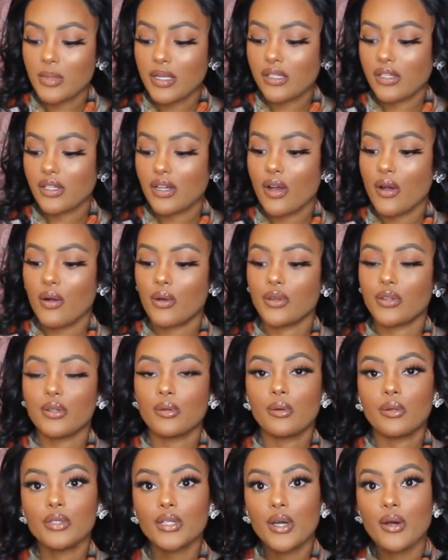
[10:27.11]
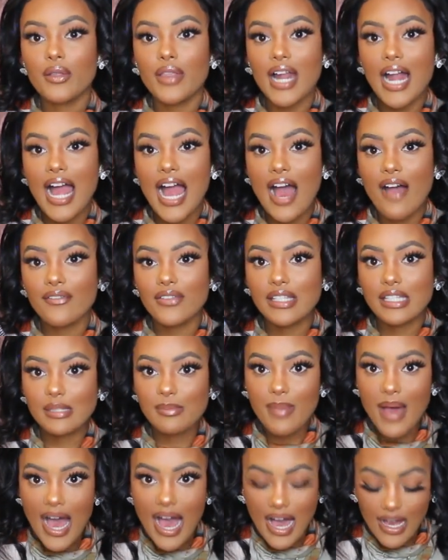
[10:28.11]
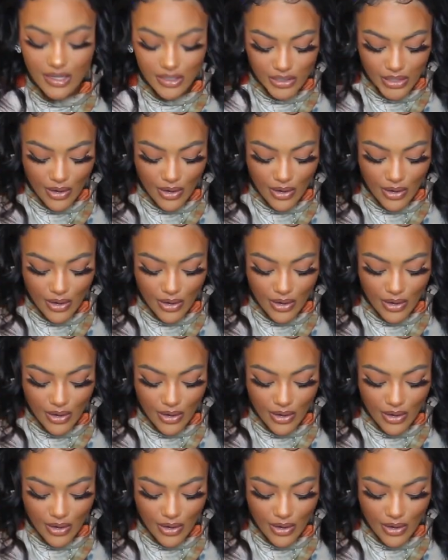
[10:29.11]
months ago, you will know that I have this bag.